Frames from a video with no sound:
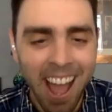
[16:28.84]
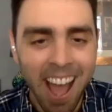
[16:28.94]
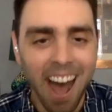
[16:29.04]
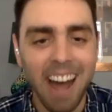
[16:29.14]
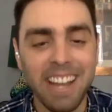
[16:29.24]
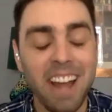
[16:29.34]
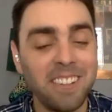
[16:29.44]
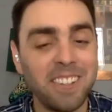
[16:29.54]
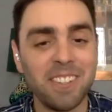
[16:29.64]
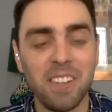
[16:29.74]
Now,
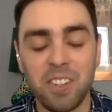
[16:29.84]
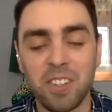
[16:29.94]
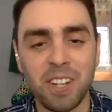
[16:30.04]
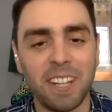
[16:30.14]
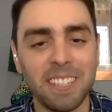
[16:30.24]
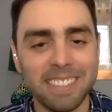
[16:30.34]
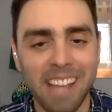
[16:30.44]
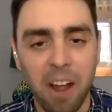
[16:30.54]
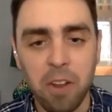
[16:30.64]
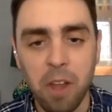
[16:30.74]
just to close
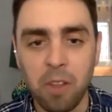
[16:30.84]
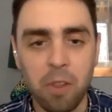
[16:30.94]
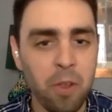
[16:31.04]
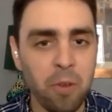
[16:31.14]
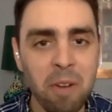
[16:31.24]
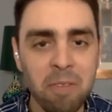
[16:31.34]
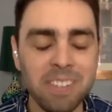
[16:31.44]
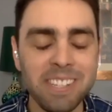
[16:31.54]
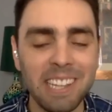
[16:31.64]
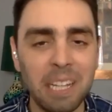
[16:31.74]
out, you
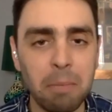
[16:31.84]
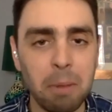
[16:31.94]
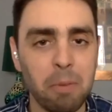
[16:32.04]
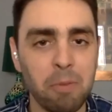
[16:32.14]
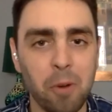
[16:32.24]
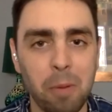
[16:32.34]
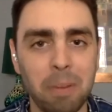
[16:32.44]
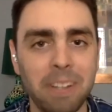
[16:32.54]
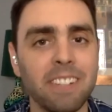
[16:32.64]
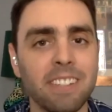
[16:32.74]
referenced it a little bit before,
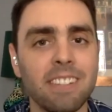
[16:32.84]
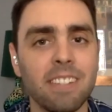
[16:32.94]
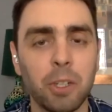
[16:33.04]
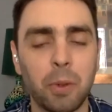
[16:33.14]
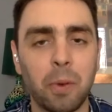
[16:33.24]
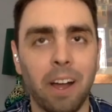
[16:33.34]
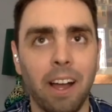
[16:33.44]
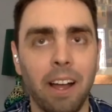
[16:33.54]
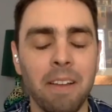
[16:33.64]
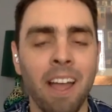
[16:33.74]
but just to,
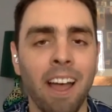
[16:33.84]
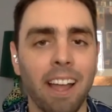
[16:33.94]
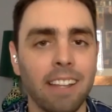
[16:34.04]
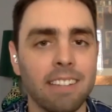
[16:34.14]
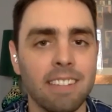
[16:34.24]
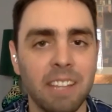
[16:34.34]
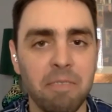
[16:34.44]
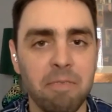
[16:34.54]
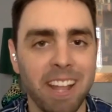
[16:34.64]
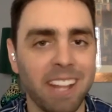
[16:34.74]
I guess, to give
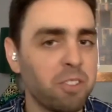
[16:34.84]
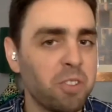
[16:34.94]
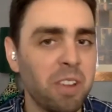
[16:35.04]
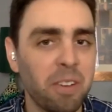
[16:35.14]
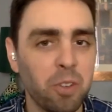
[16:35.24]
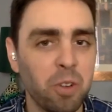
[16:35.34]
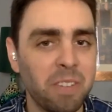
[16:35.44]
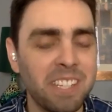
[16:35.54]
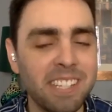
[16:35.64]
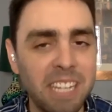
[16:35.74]
fans sort of a
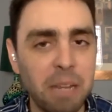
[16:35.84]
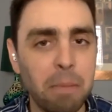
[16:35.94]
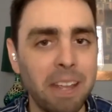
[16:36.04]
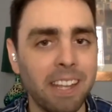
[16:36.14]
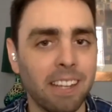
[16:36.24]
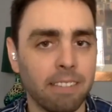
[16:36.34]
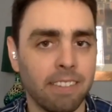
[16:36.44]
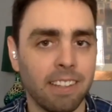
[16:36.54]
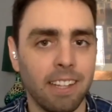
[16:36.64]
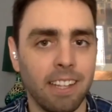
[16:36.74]
sneak peek of
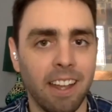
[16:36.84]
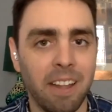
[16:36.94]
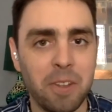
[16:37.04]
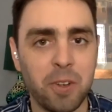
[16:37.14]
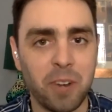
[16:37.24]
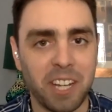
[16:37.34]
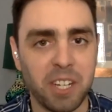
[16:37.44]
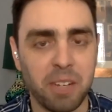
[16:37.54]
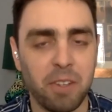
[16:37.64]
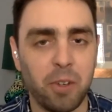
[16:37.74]
the direction
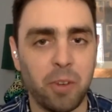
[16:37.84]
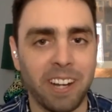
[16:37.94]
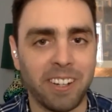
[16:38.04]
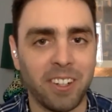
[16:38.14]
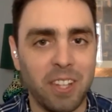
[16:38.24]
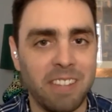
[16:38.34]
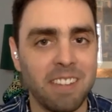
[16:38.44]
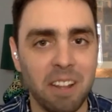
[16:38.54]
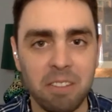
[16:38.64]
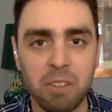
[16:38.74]
of the new record. It
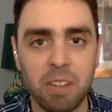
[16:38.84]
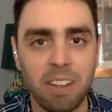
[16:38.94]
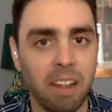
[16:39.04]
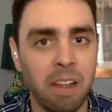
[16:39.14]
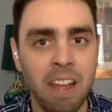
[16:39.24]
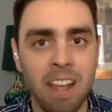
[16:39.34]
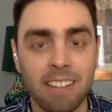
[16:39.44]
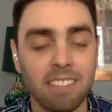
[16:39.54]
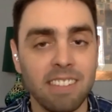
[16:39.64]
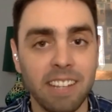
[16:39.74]
sounds
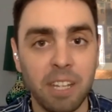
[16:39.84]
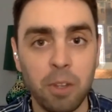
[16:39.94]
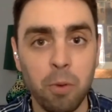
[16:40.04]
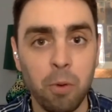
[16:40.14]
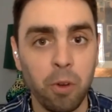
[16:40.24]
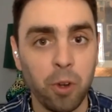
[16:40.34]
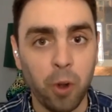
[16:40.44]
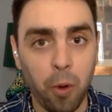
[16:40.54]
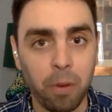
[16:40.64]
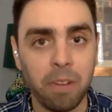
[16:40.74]
like you're
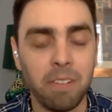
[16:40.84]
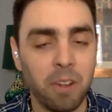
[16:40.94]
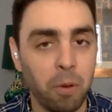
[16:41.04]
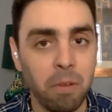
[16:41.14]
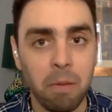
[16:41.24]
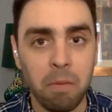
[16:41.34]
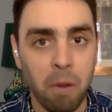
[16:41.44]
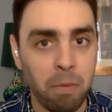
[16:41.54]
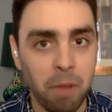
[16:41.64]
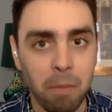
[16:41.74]
going in,
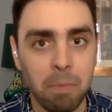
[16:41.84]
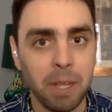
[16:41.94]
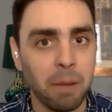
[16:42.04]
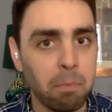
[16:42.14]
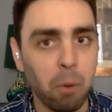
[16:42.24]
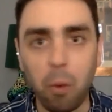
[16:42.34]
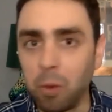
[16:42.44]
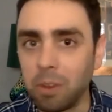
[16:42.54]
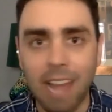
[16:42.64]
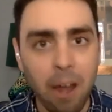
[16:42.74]
a big,
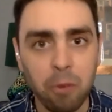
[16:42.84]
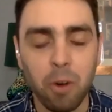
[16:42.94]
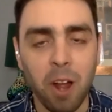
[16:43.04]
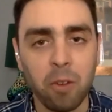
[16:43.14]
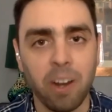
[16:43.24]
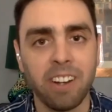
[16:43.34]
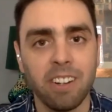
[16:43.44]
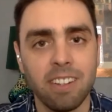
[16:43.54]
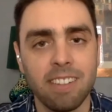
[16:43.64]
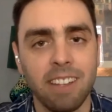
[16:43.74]
bold, loud rock
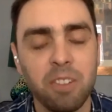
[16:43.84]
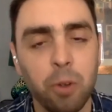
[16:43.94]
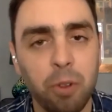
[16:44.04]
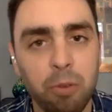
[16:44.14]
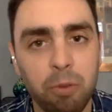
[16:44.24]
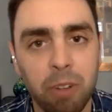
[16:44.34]
record. Is that sort of